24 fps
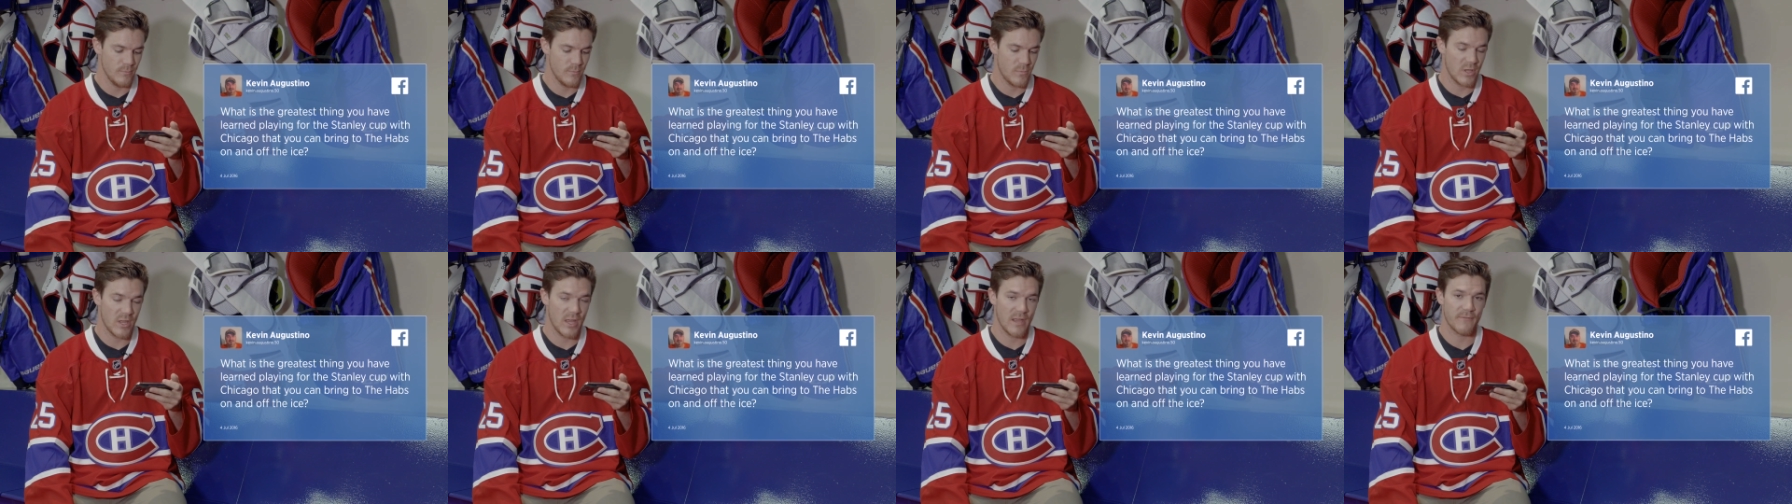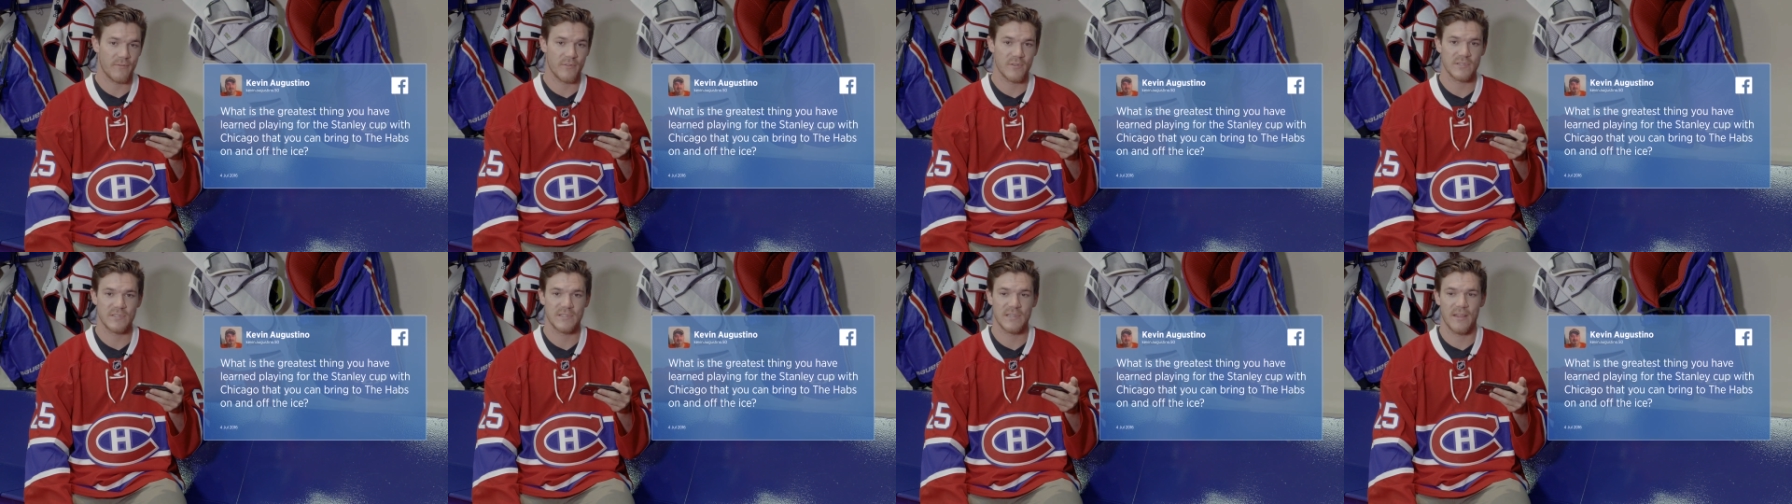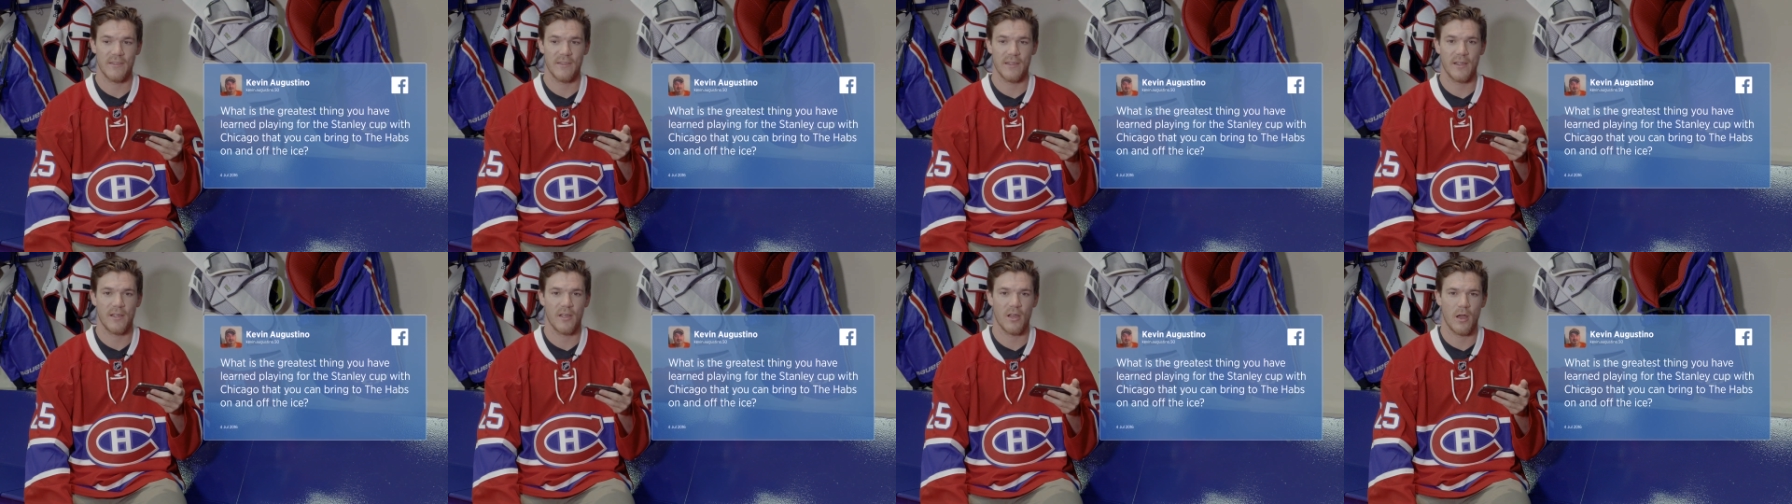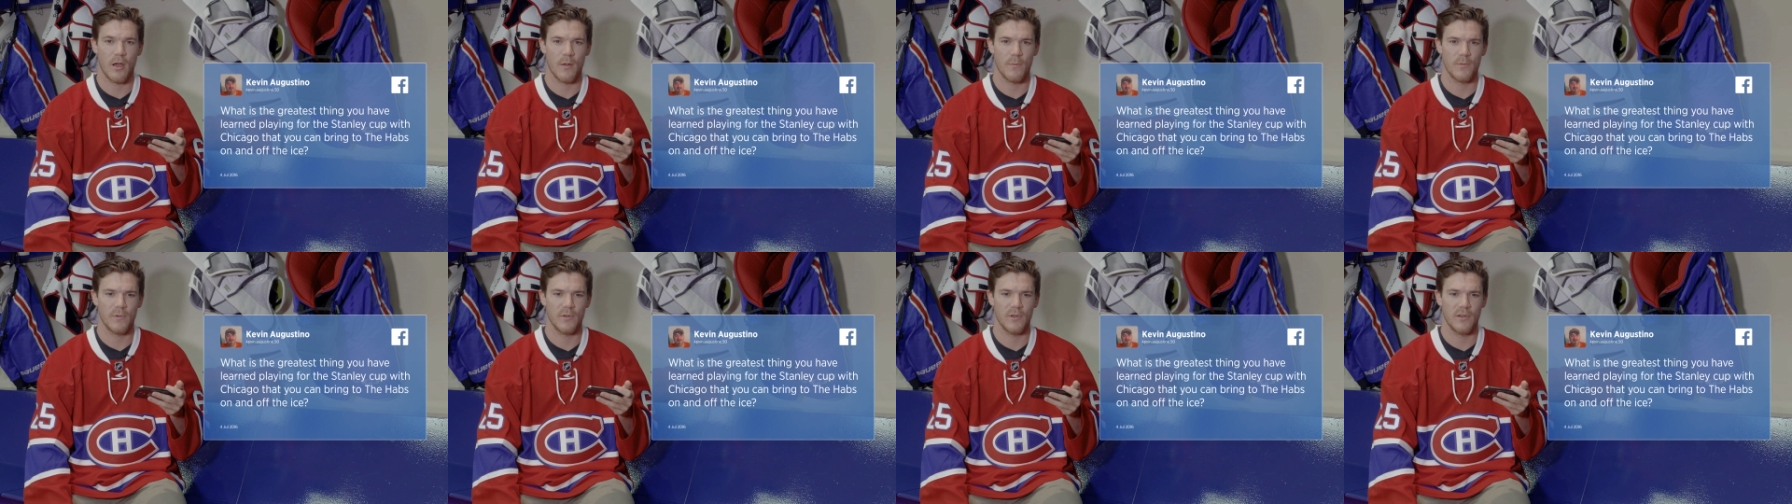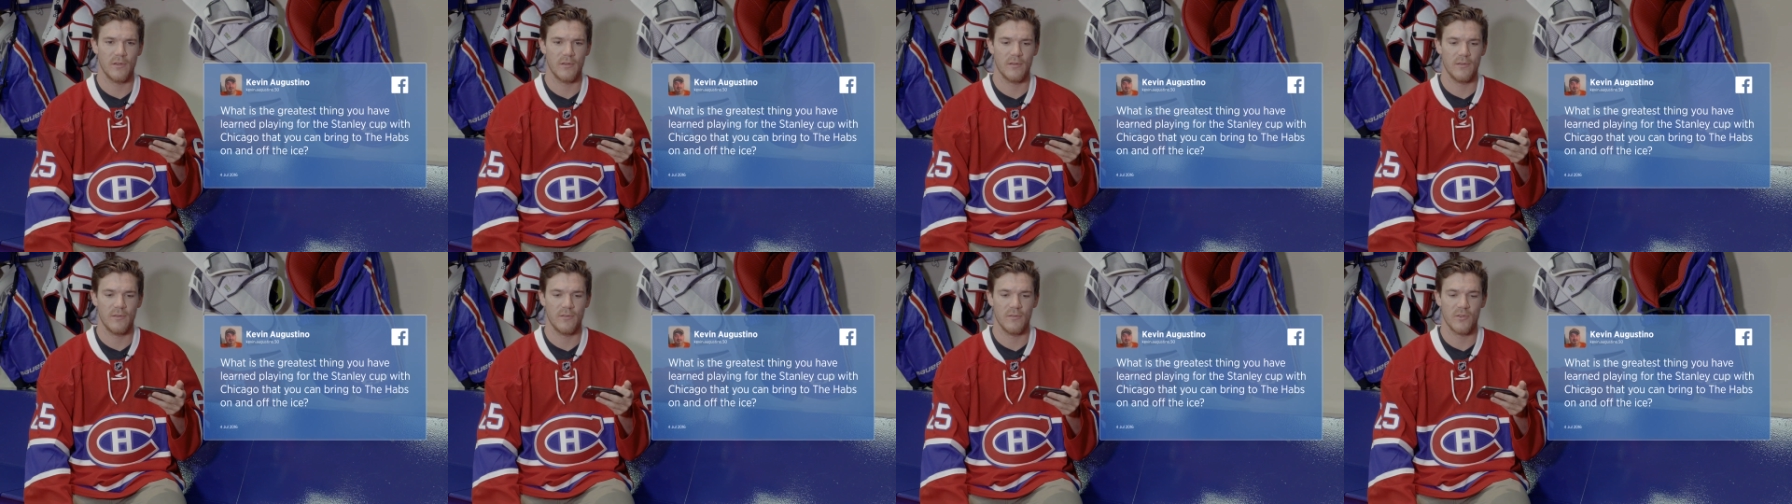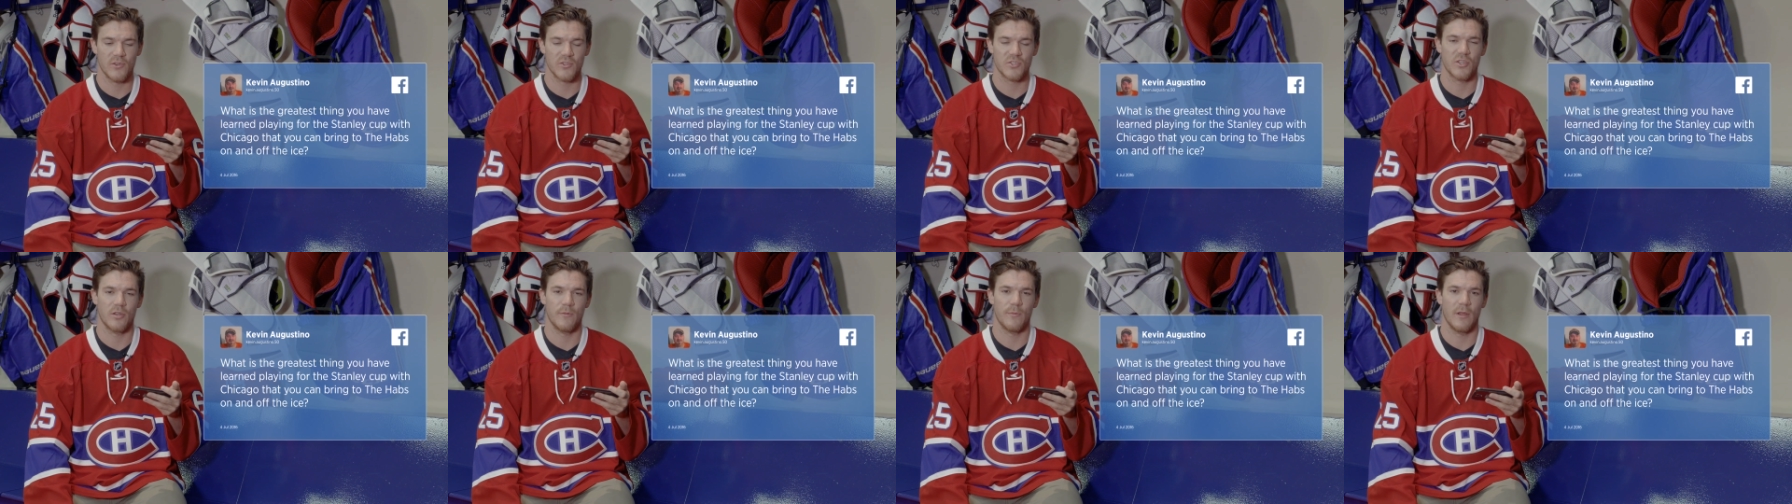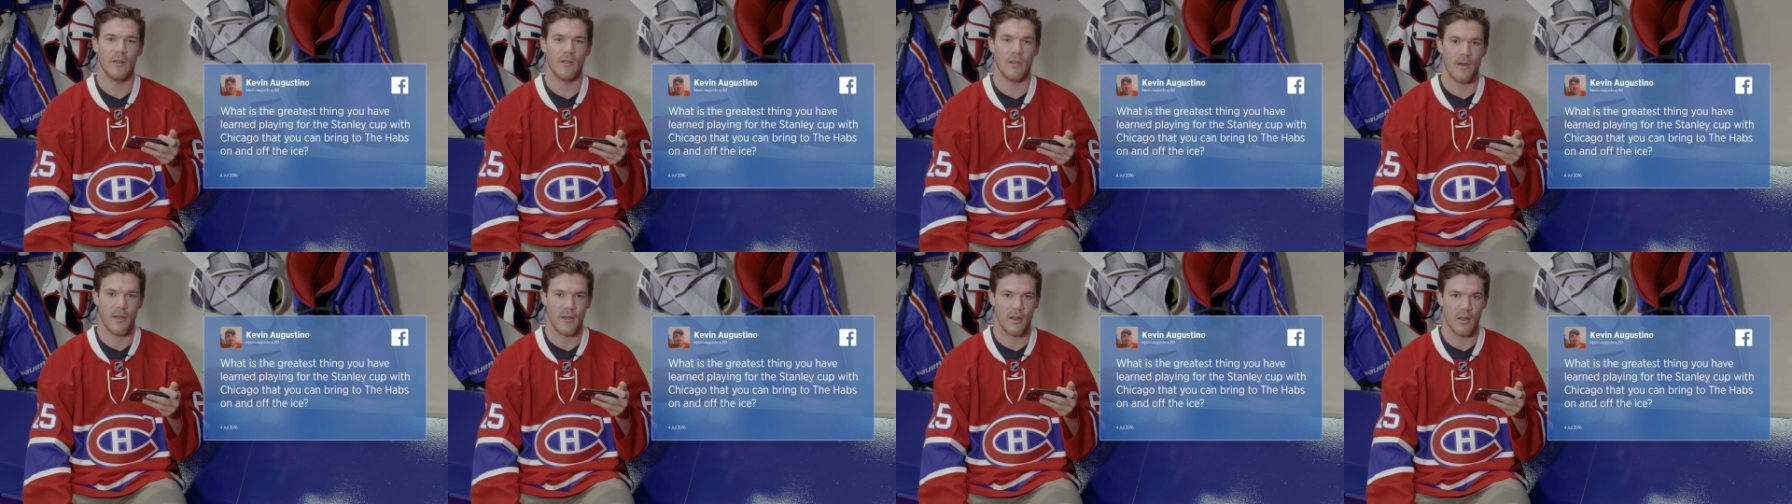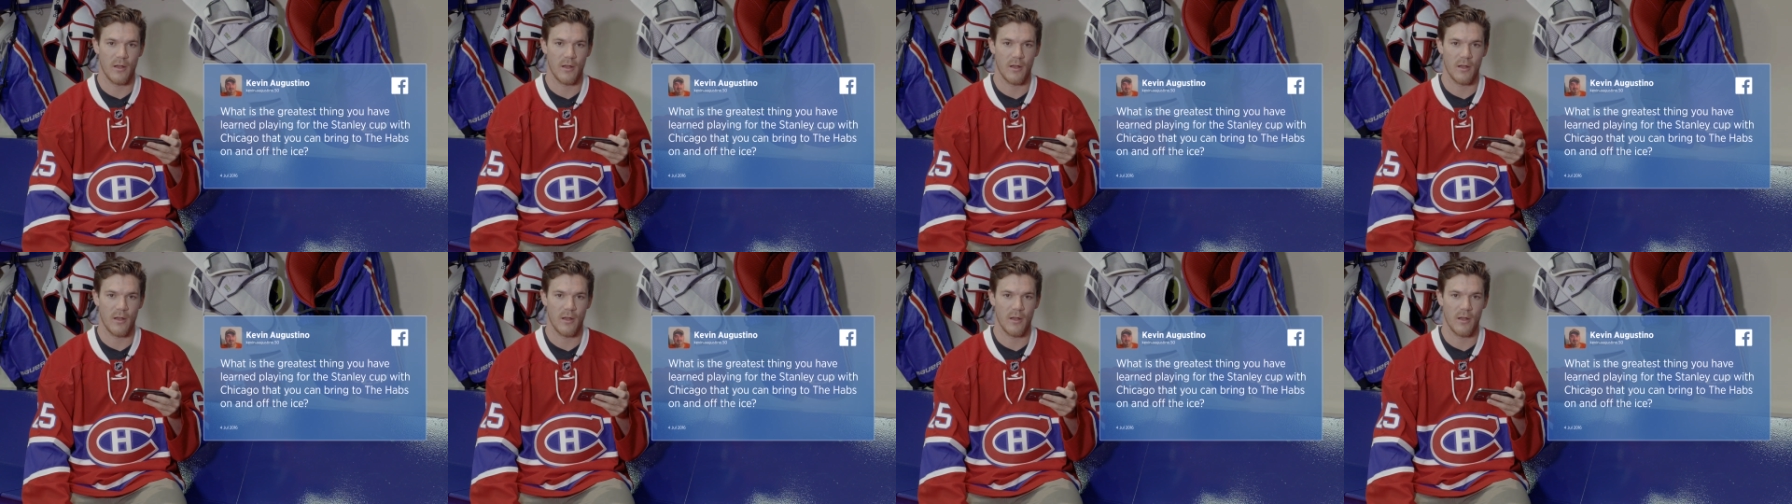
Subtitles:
playing for the Stanley Cup, there's going to be a lot